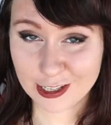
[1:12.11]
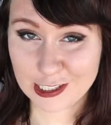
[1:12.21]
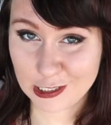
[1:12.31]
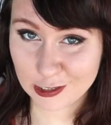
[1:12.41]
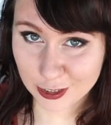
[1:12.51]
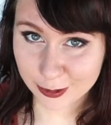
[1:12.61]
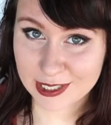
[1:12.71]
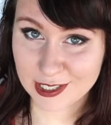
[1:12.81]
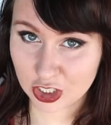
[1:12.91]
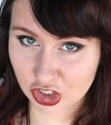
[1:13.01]
that in the
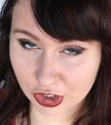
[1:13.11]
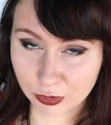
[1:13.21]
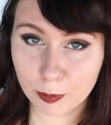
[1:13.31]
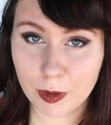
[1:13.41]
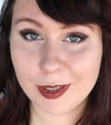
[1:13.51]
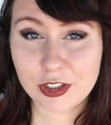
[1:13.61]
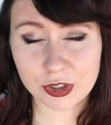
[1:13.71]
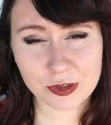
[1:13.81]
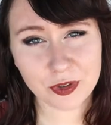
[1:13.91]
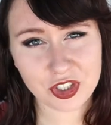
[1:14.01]
US in general, public
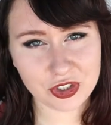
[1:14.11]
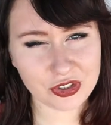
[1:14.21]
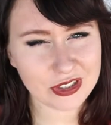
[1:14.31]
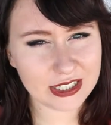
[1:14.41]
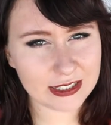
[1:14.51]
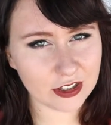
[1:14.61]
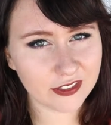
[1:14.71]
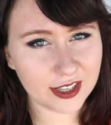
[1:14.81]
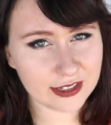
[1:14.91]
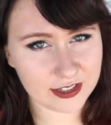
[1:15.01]
transportation is
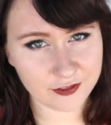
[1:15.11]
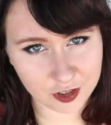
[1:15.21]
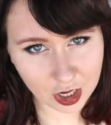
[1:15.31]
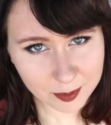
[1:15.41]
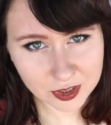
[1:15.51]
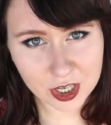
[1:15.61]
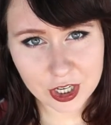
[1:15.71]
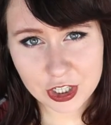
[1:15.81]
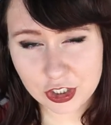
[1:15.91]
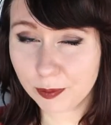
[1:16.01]
not that developed,
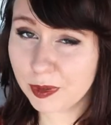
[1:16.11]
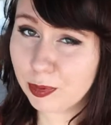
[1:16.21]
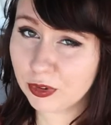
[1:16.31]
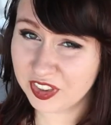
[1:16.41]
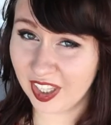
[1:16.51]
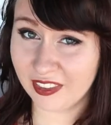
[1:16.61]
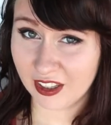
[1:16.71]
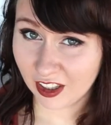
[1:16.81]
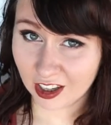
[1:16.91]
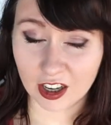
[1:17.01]
so people take
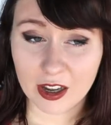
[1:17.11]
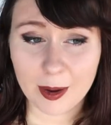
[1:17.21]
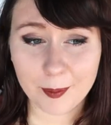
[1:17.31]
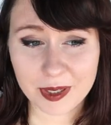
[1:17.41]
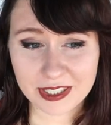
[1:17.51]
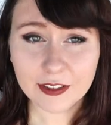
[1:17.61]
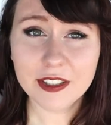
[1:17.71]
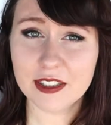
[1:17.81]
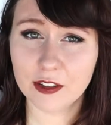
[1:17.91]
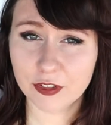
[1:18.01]
their car. But here
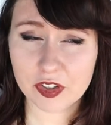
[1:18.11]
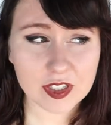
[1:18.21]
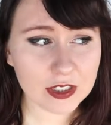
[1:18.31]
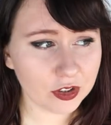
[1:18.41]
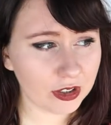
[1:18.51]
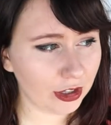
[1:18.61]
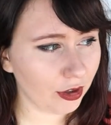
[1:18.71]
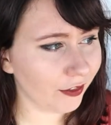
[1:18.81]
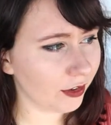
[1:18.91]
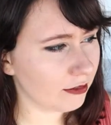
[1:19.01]
in San Francisco, like
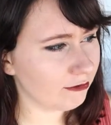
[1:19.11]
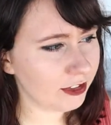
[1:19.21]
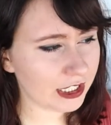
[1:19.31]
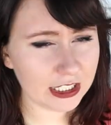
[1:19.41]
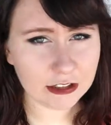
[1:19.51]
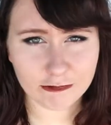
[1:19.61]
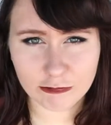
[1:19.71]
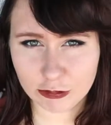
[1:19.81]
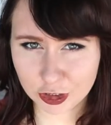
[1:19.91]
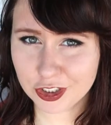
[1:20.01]
you have a really
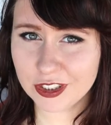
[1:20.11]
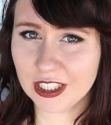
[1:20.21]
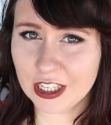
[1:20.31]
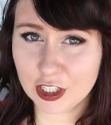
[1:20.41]
good